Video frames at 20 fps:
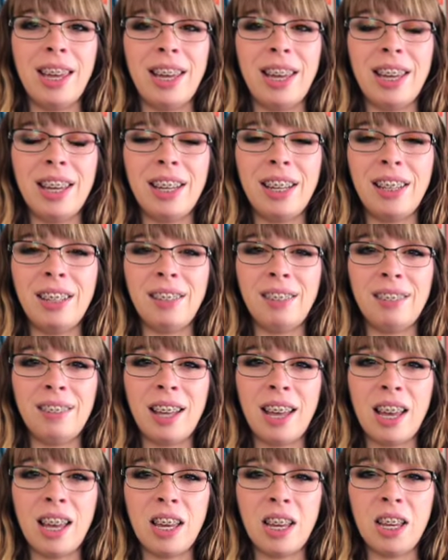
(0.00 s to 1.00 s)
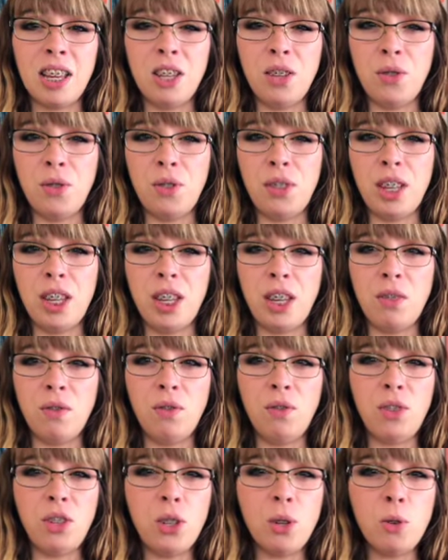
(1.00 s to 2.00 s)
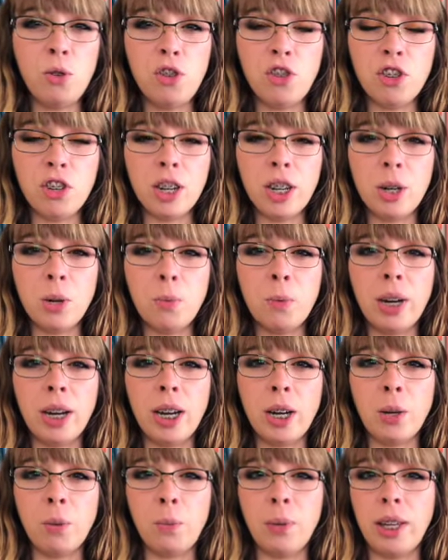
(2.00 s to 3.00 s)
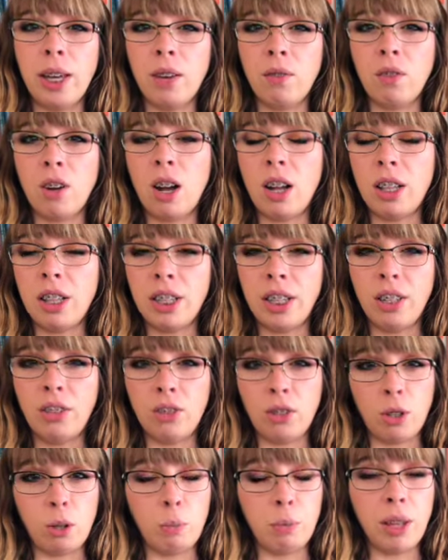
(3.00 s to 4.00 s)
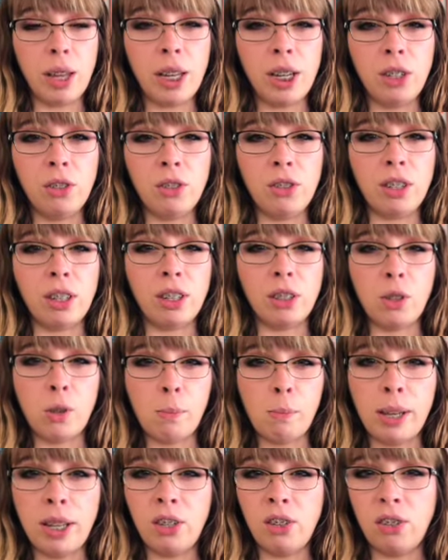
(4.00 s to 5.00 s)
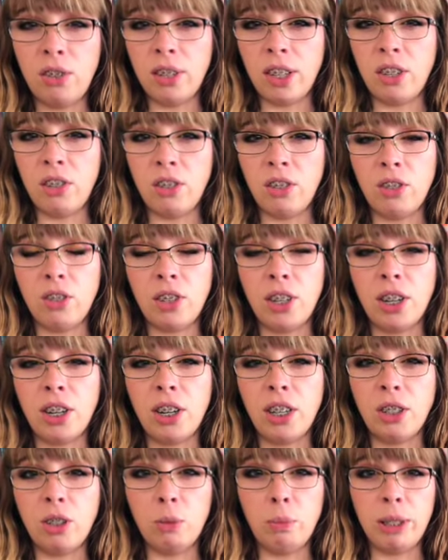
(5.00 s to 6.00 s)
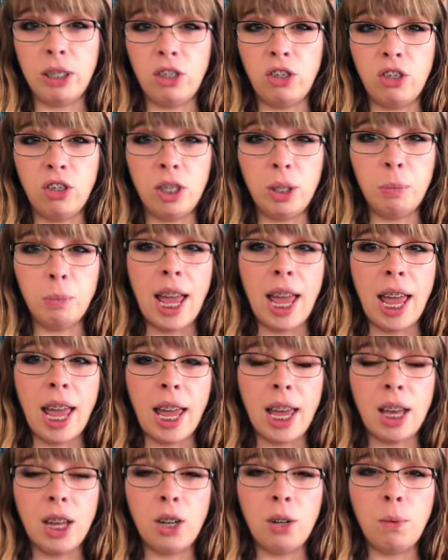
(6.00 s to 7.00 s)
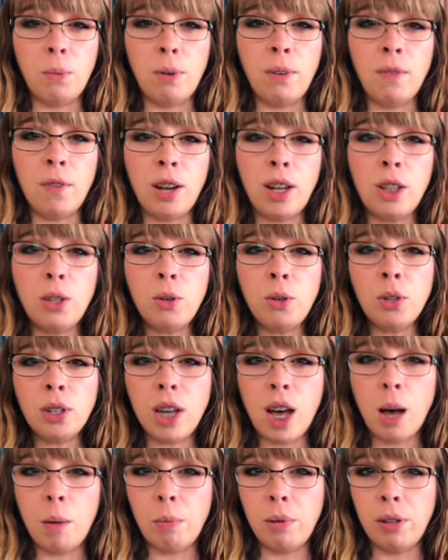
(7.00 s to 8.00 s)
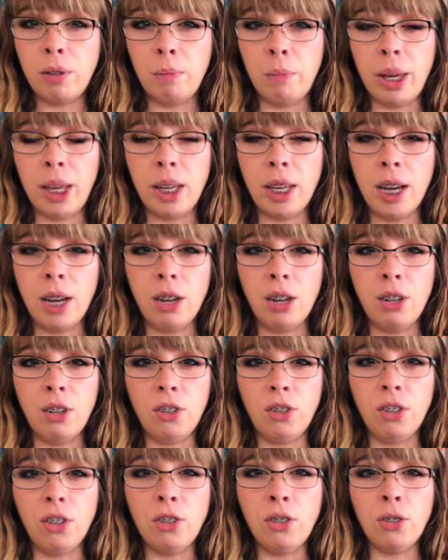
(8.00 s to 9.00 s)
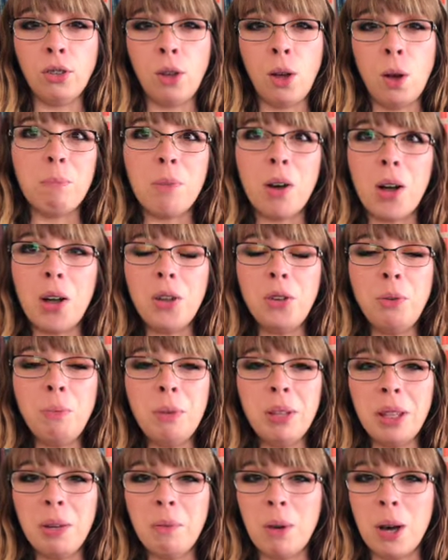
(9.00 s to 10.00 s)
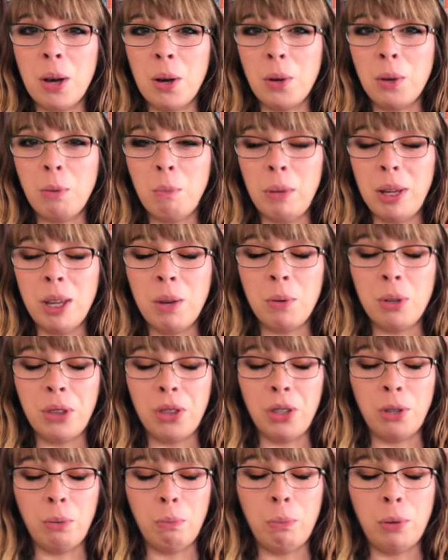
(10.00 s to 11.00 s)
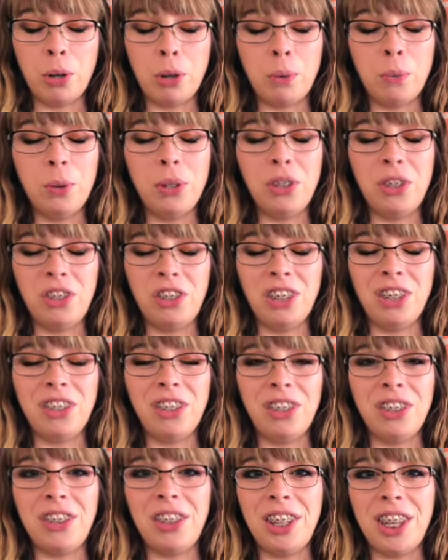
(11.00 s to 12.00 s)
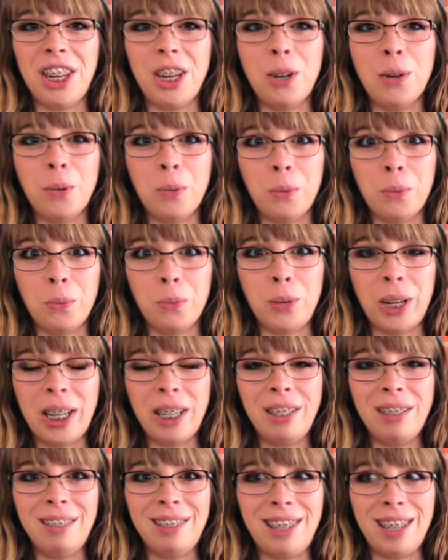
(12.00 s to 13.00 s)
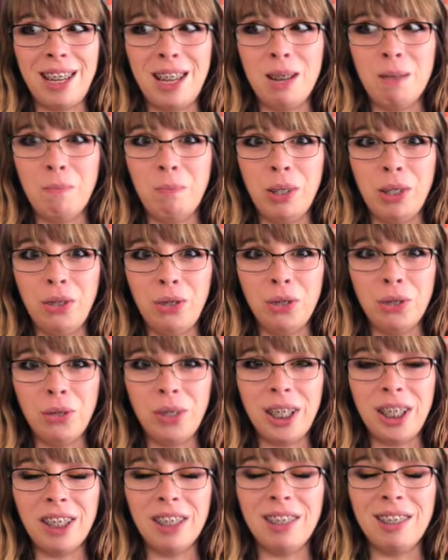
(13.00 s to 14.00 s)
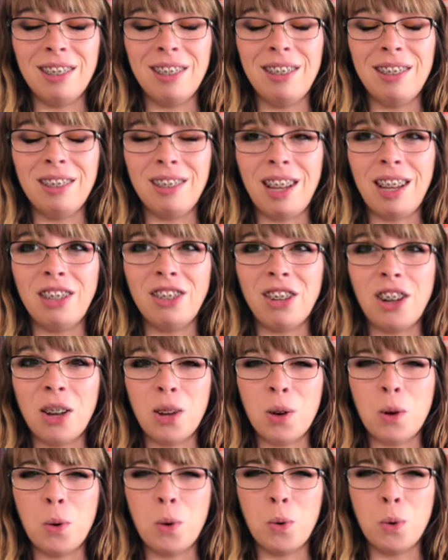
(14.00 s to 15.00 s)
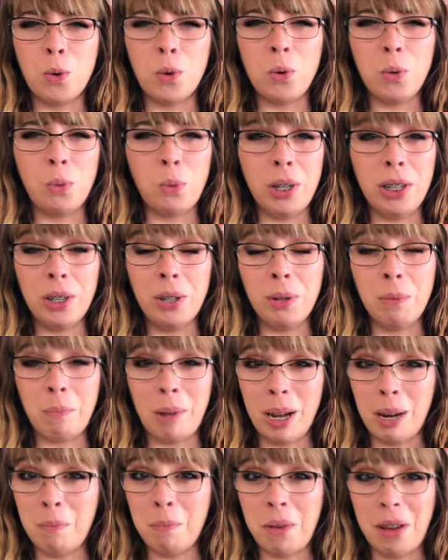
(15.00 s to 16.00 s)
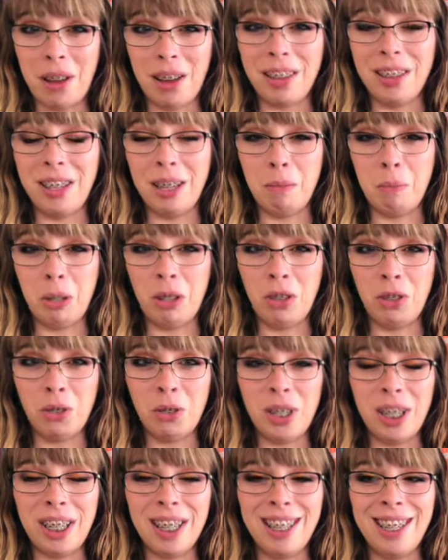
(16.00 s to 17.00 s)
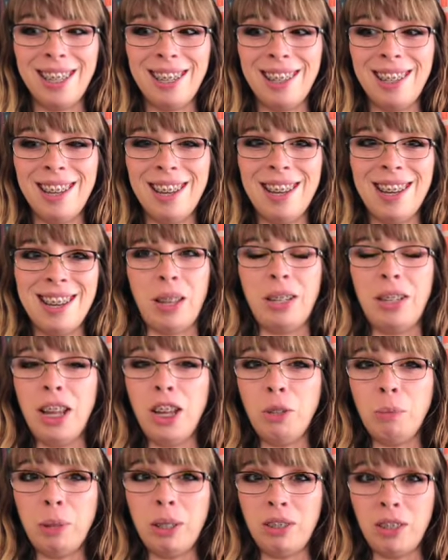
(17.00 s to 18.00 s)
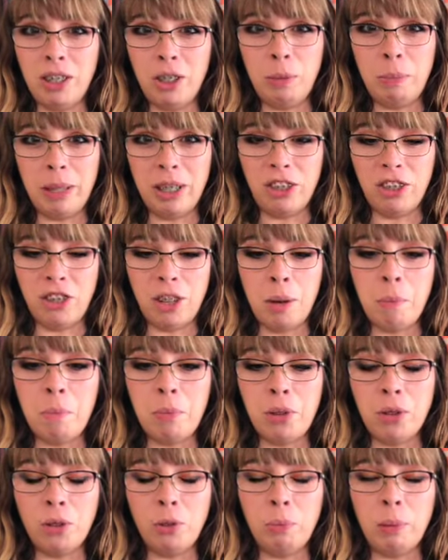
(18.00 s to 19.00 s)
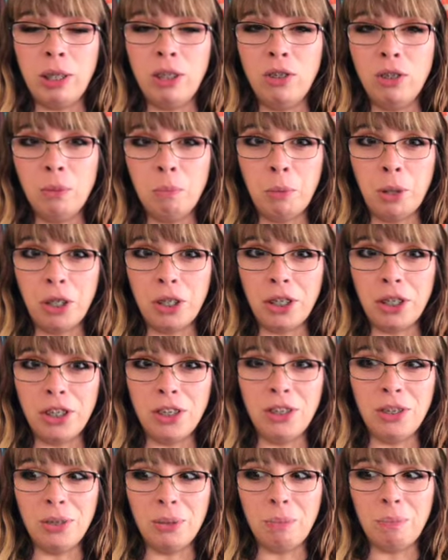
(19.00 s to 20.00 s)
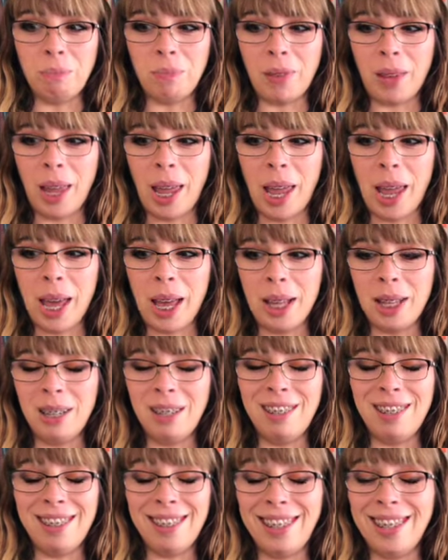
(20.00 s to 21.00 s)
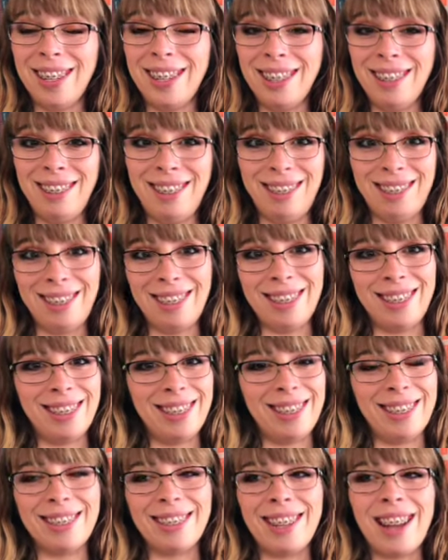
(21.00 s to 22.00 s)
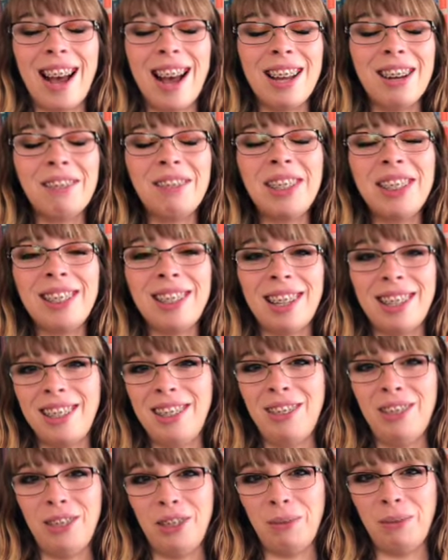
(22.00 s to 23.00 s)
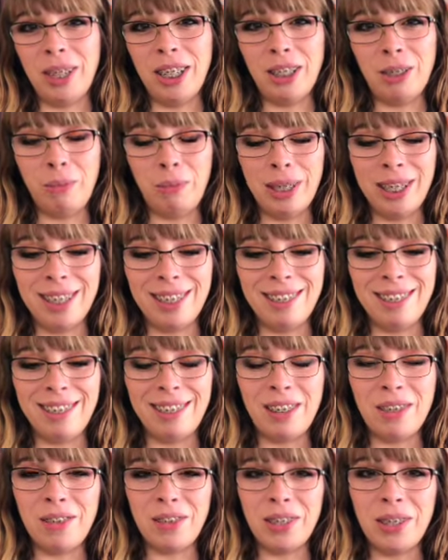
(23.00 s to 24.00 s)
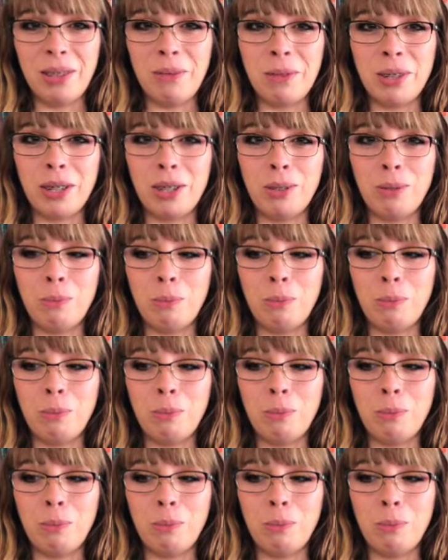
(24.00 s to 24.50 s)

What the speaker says: It is set in the future where we have colonized other planets. There are space stations, there are spaceships, and we follow a couple of main characters. Ultimately, what hooked me with this book was just the crazy mystery. This is such a cool, weird, mind-boggling mystery. It takes place on a spaceship. There's been some murders, and I don't want to tell you too much because it's definitely one of those